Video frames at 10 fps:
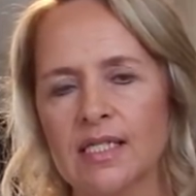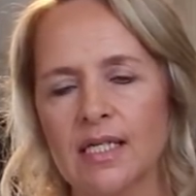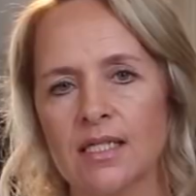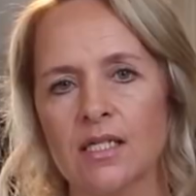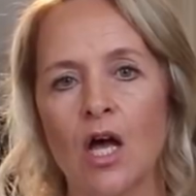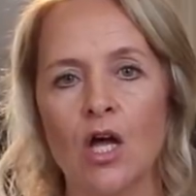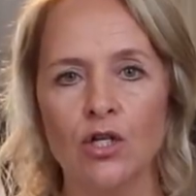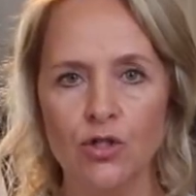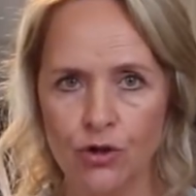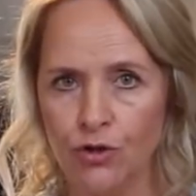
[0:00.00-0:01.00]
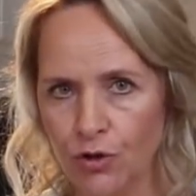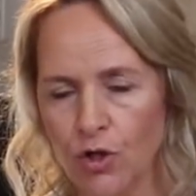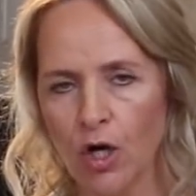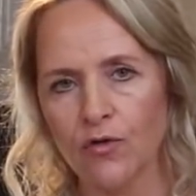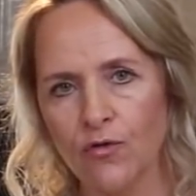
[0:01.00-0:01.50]
says
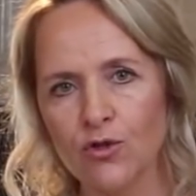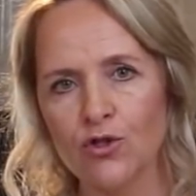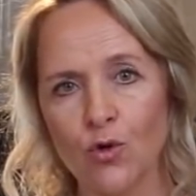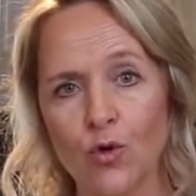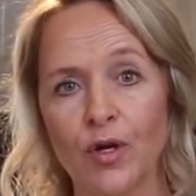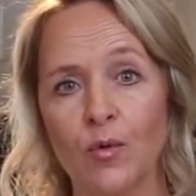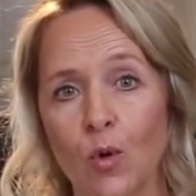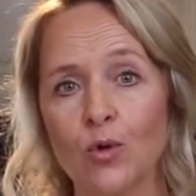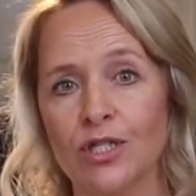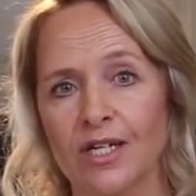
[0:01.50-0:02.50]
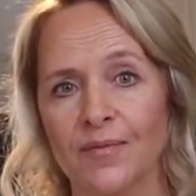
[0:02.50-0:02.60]
not for storing water.